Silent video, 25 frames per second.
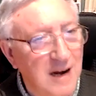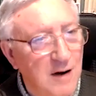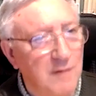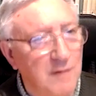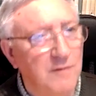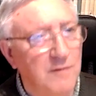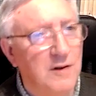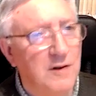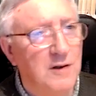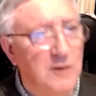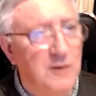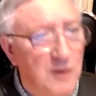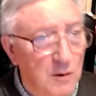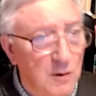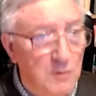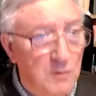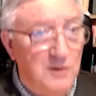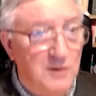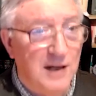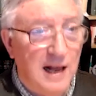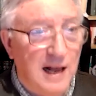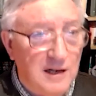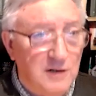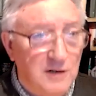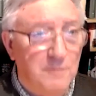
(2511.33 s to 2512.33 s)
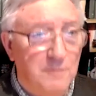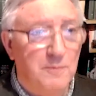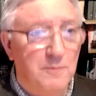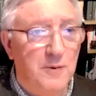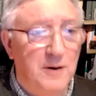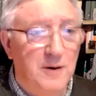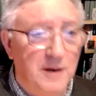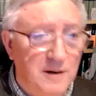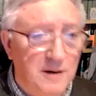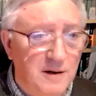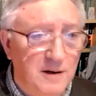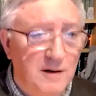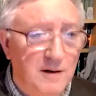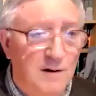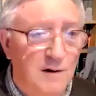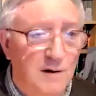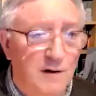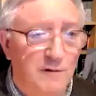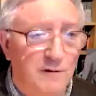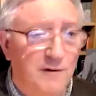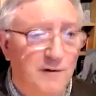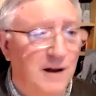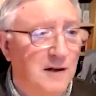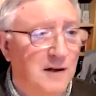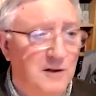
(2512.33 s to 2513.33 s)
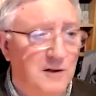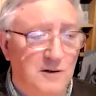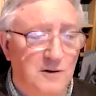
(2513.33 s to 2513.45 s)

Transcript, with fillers: of the Jews. That's a political offense.